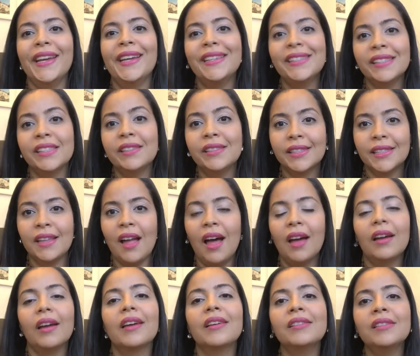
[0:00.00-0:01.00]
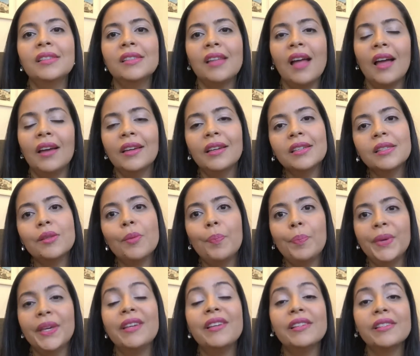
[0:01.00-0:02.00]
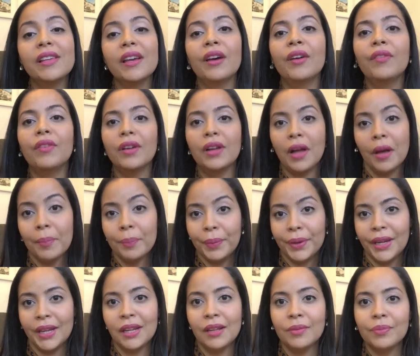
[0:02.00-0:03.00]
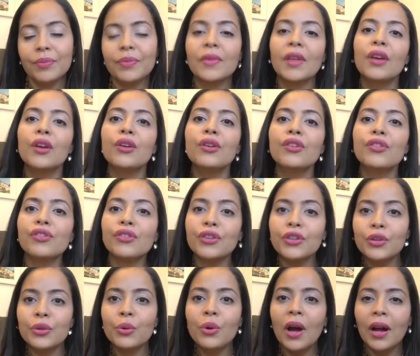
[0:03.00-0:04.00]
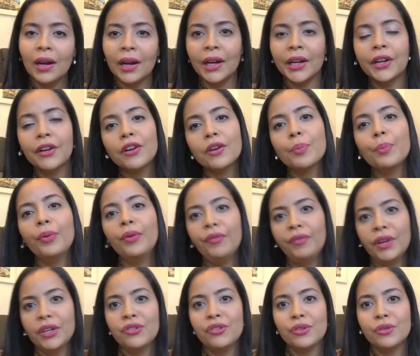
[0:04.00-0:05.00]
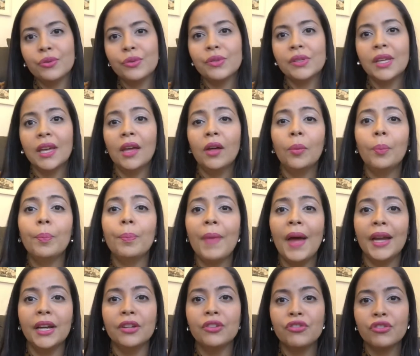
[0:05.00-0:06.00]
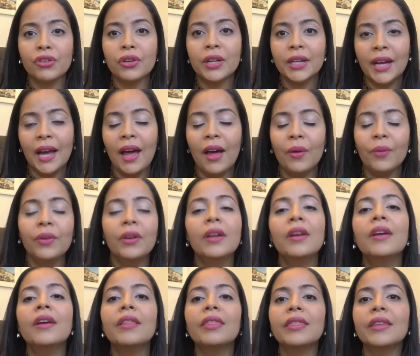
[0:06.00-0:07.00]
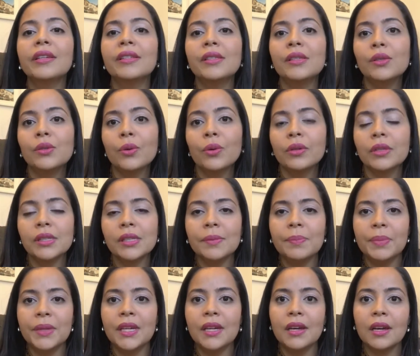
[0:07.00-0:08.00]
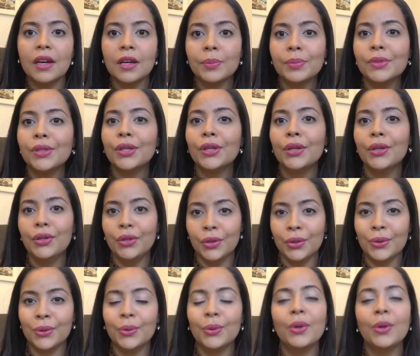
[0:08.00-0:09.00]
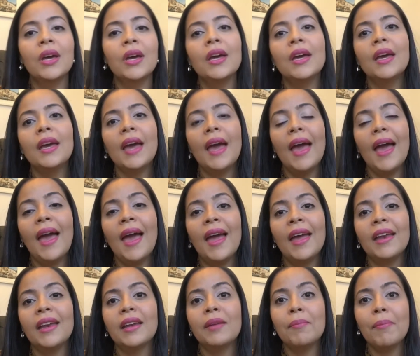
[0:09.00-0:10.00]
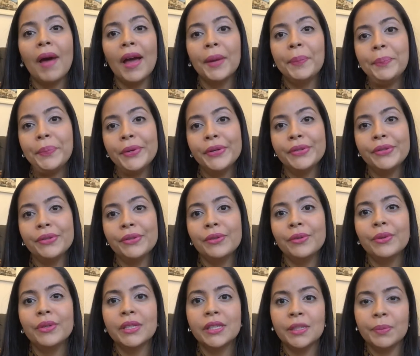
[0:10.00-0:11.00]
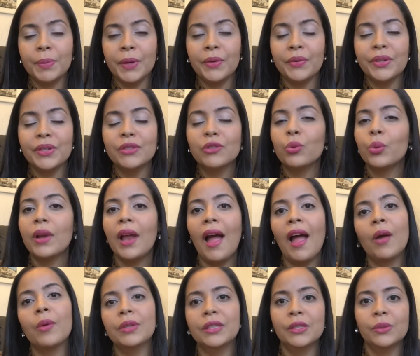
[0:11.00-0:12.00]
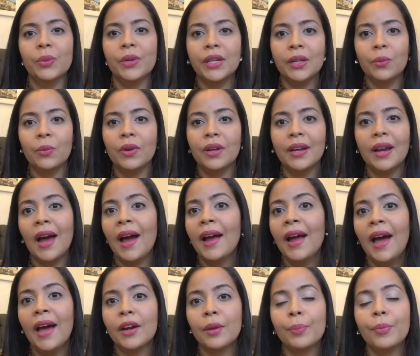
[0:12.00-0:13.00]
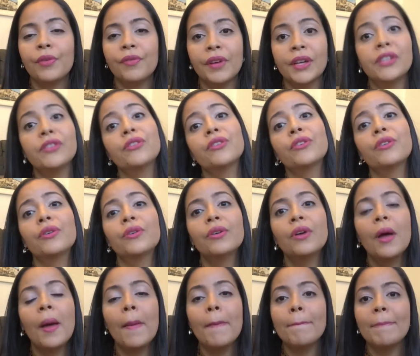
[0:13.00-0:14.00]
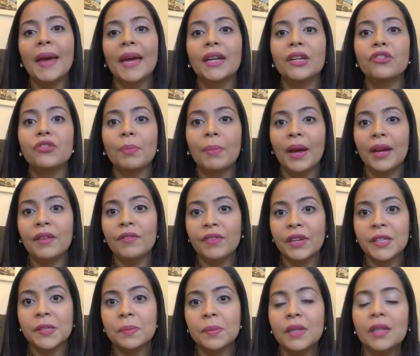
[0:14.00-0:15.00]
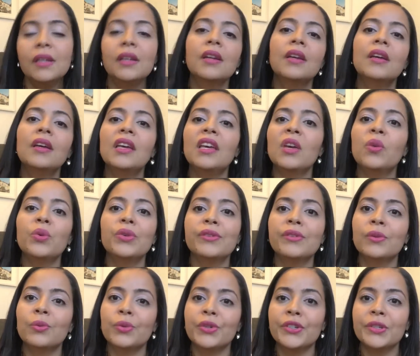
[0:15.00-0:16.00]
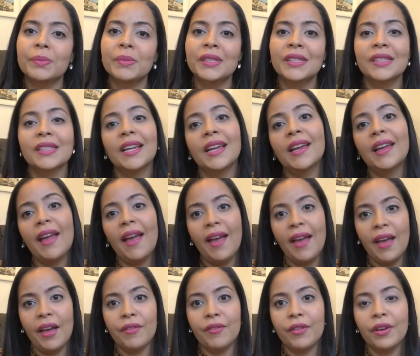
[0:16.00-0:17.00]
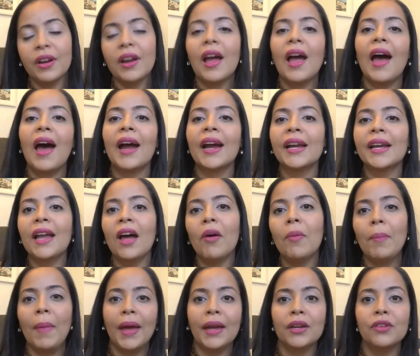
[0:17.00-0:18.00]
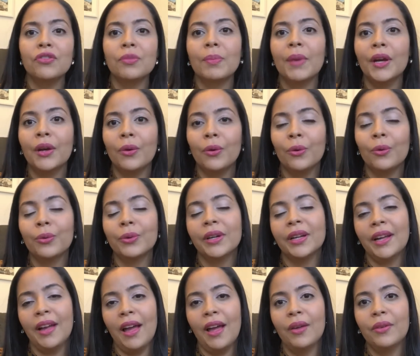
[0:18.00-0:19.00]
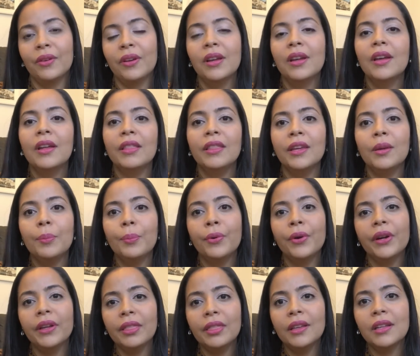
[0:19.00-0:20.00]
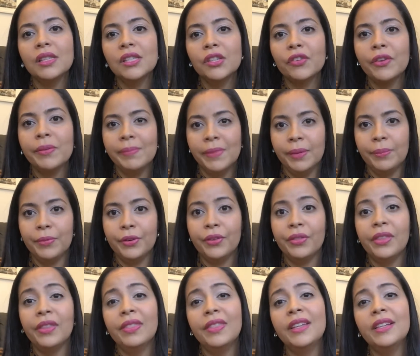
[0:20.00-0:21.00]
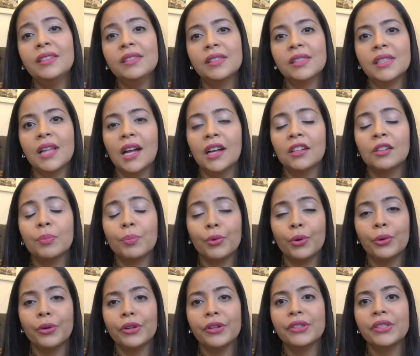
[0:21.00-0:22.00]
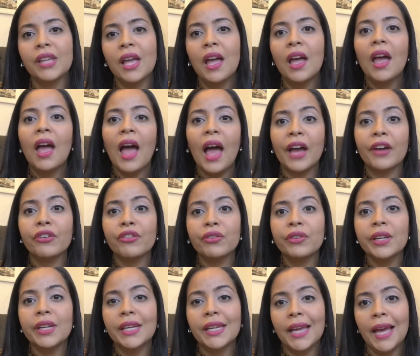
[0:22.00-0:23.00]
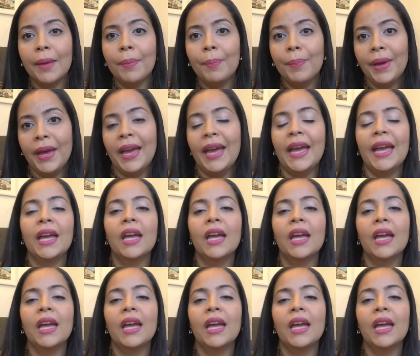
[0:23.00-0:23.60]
a stock? A stock is a piece of a company. Should you hire a professional to help manage your account? This is going to be up to you. And in my personal experience, when I was 21, I had a professional manage my investment. It was the worst mistake ever. I now manage my own account. The important thing to remember that these stock brokers actually get paid